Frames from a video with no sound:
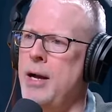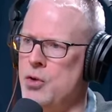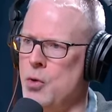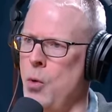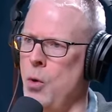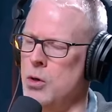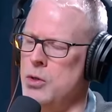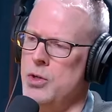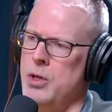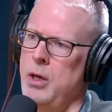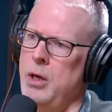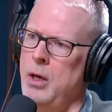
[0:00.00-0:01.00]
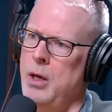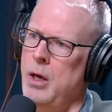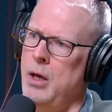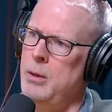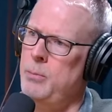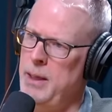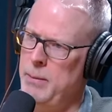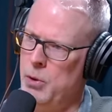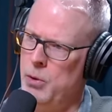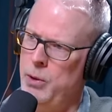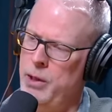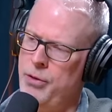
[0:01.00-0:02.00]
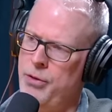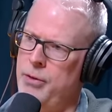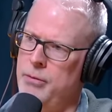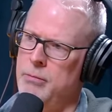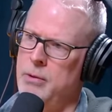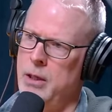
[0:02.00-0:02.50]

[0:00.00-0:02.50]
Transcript: scores, people with,